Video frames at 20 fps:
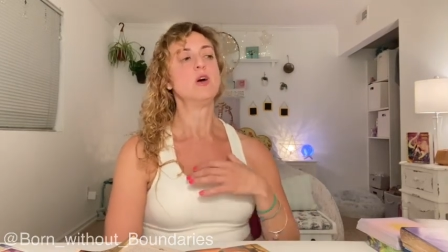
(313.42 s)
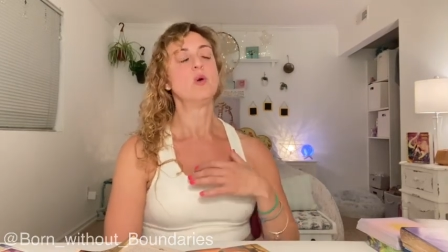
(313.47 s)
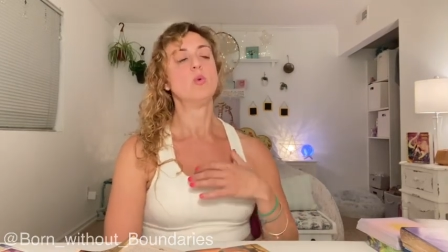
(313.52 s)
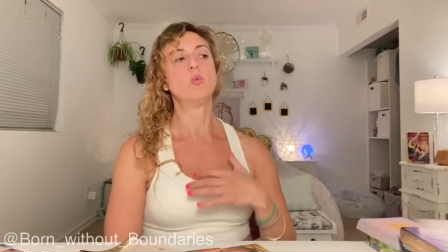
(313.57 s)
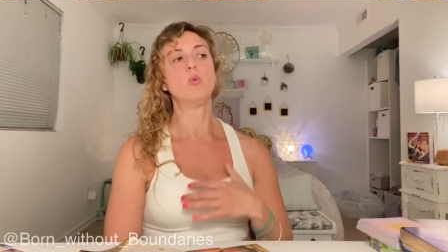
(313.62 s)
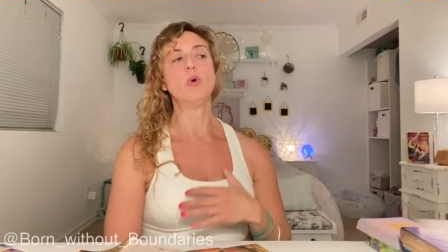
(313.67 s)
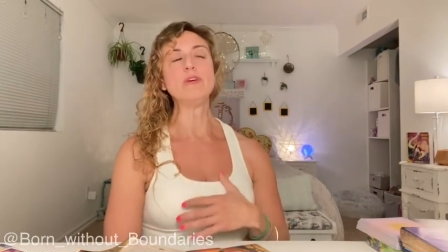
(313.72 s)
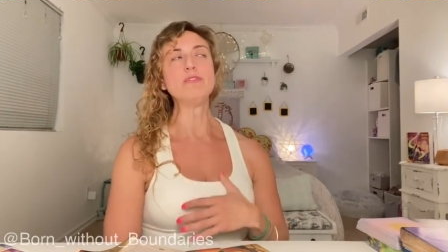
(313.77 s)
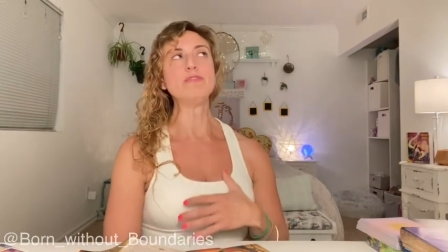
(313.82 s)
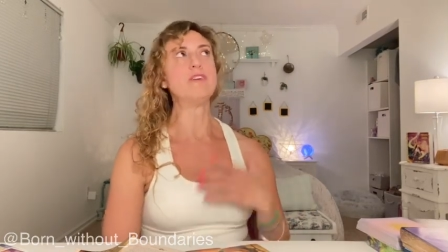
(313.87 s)

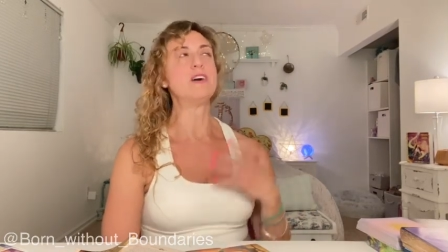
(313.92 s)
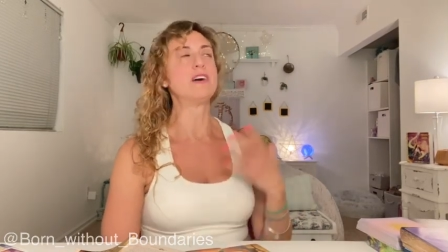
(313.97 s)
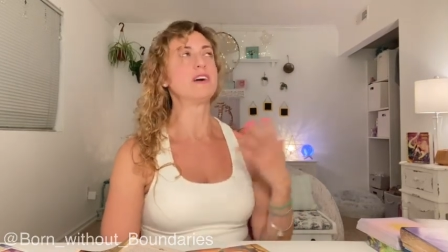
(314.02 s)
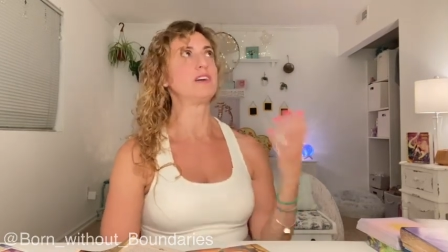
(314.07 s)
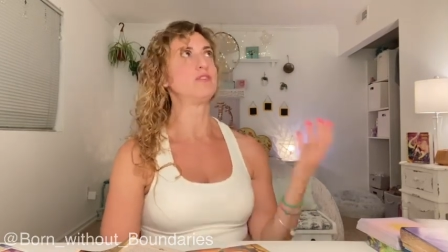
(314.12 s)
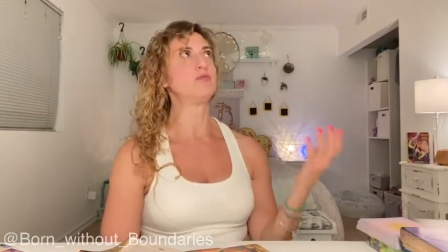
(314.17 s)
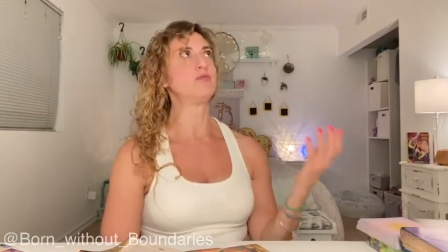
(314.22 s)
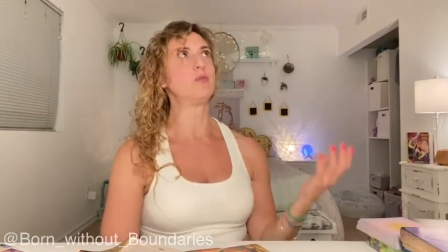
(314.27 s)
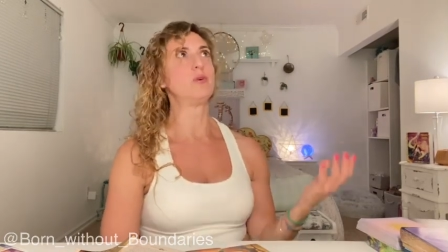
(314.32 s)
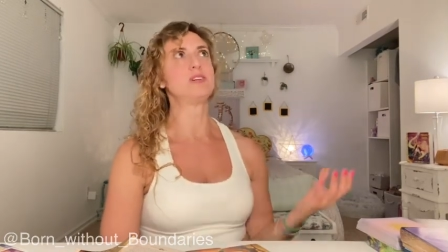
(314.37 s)
what
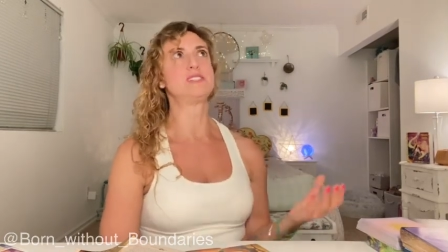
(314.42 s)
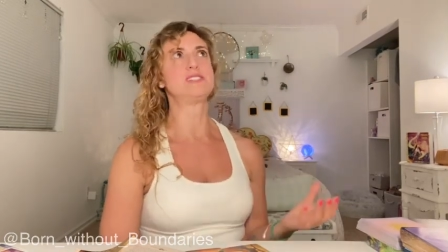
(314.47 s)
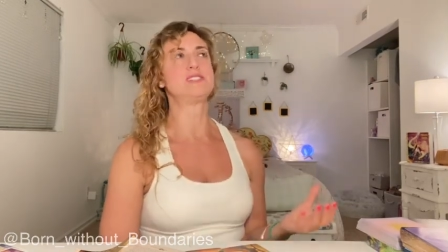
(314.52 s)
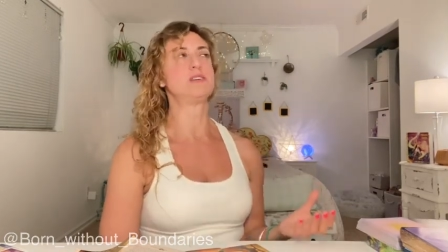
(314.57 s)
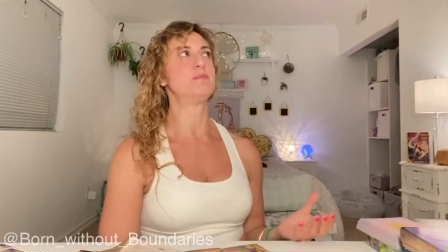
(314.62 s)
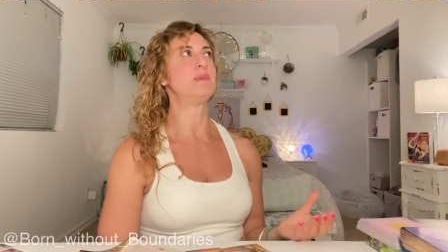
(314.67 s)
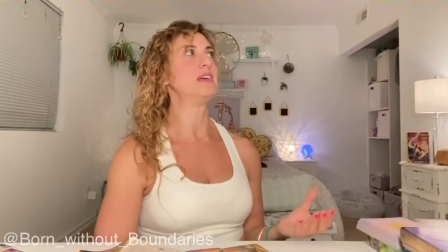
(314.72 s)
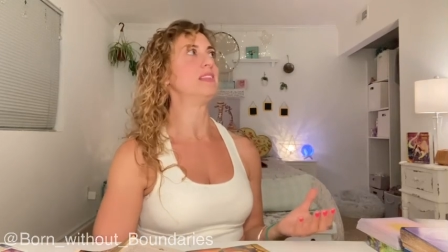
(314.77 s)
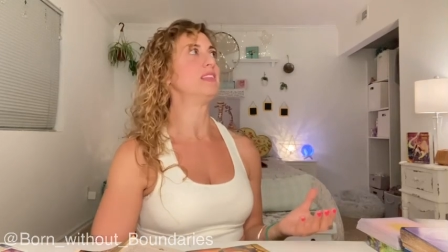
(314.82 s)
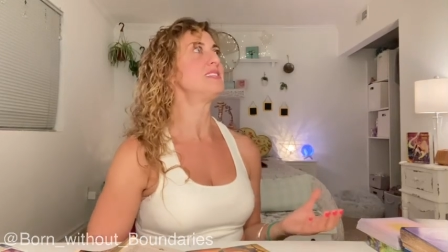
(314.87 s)
fucking voices
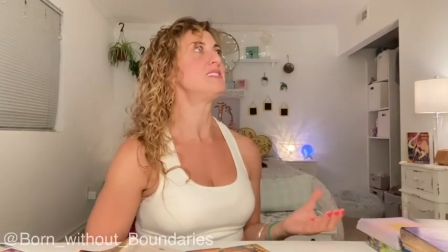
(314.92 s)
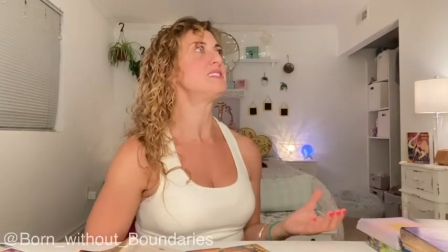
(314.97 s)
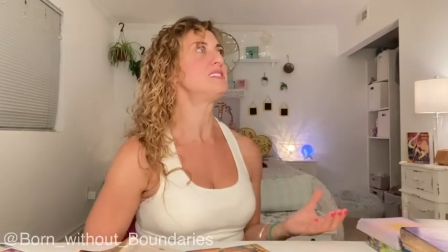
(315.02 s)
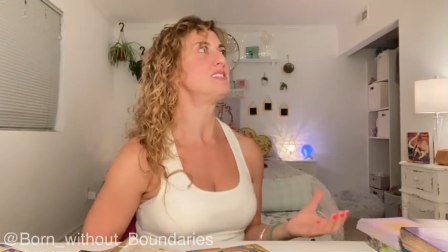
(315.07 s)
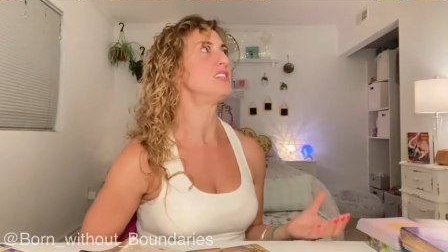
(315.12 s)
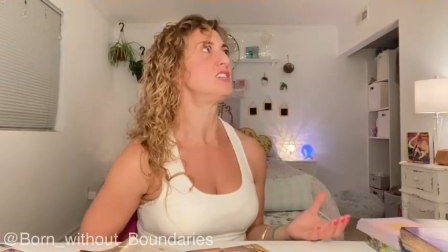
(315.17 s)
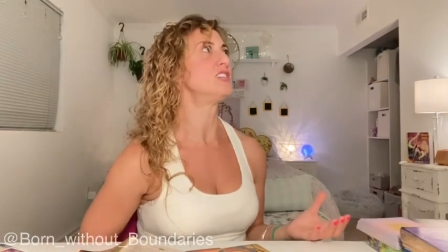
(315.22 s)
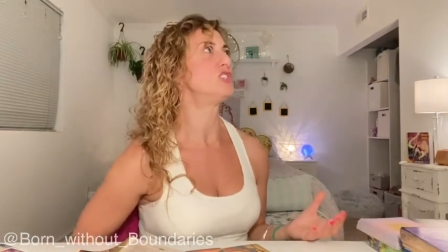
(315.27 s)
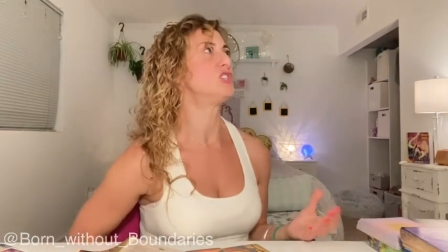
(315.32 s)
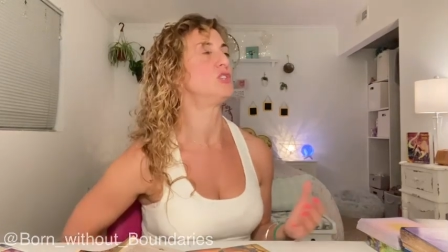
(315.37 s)
am I
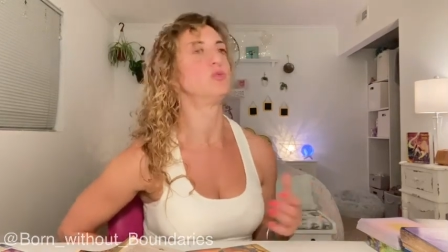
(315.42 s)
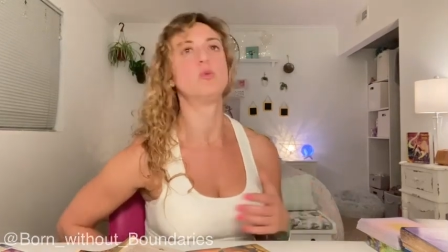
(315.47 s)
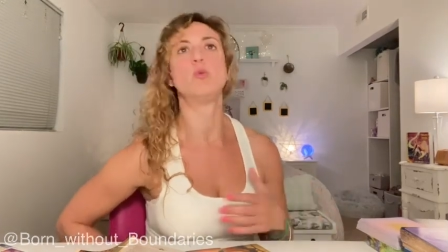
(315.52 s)
listening to?